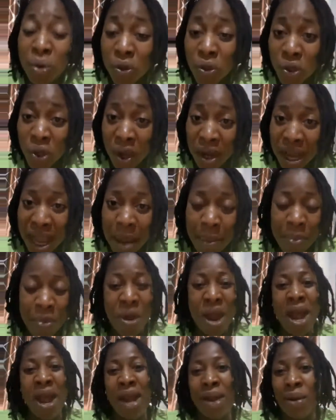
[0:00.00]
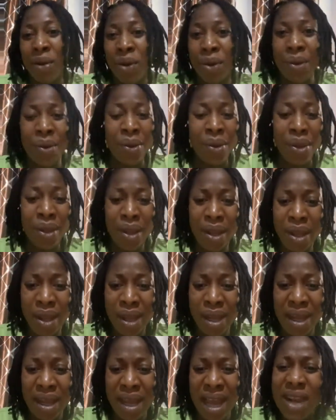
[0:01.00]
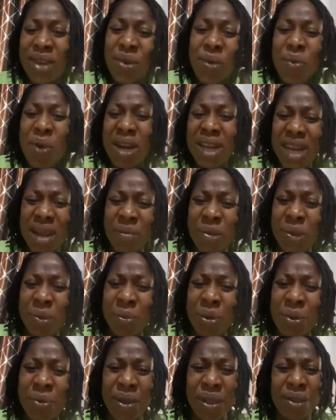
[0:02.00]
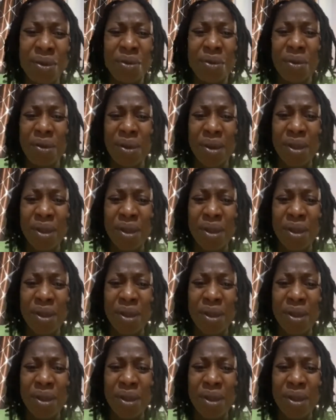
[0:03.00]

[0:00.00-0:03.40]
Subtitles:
Sorry, and you want them to be with you.